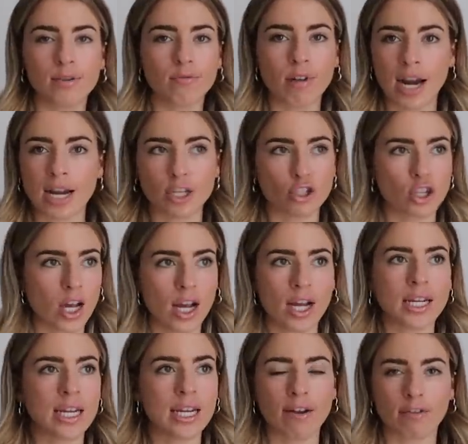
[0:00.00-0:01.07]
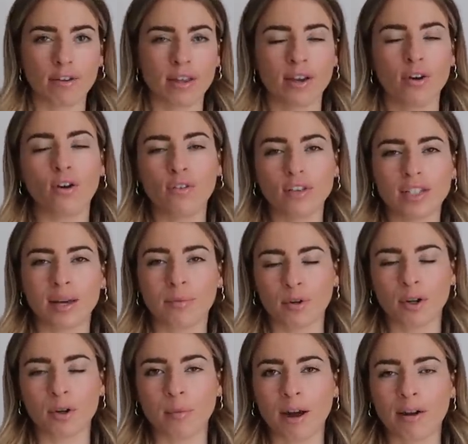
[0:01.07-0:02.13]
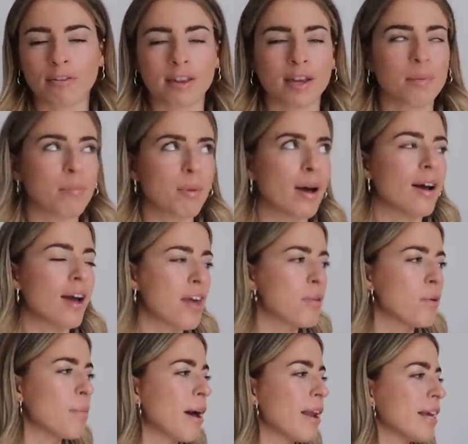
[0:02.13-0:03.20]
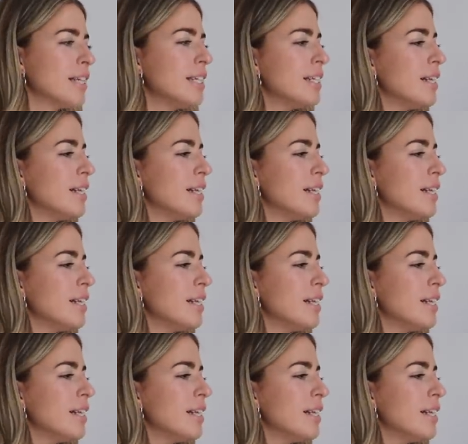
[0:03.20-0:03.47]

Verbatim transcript: range like I need everything obviously I'm not going to buy everything but I thought about it